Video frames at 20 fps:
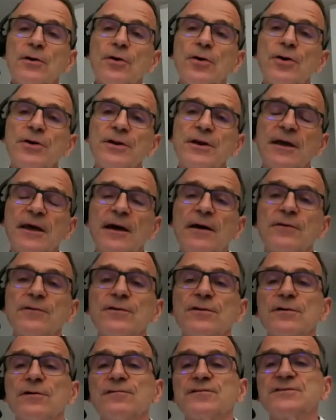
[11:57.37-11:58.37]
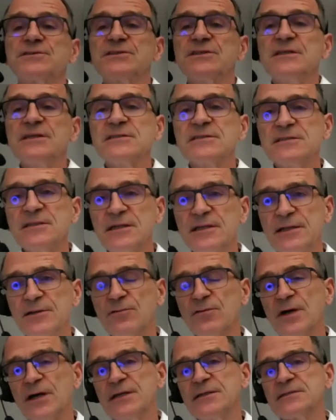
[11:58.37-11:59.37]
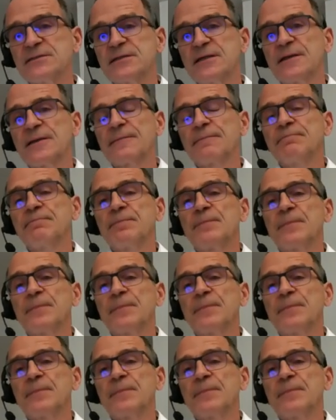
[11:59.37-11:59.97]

on account of seasonally rising